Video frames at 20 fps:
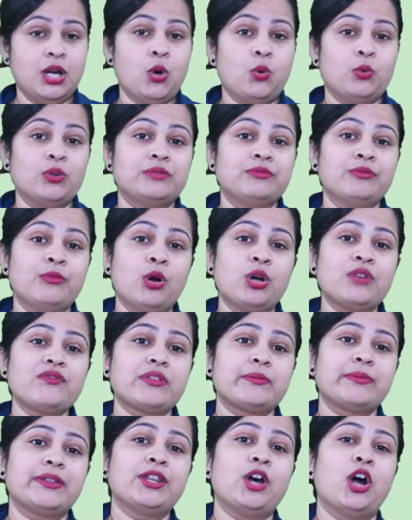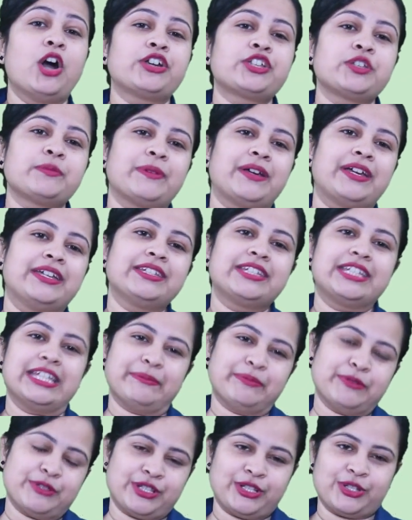with more women occupying key
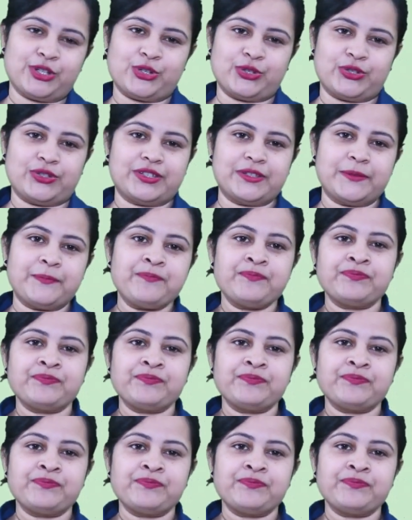positions.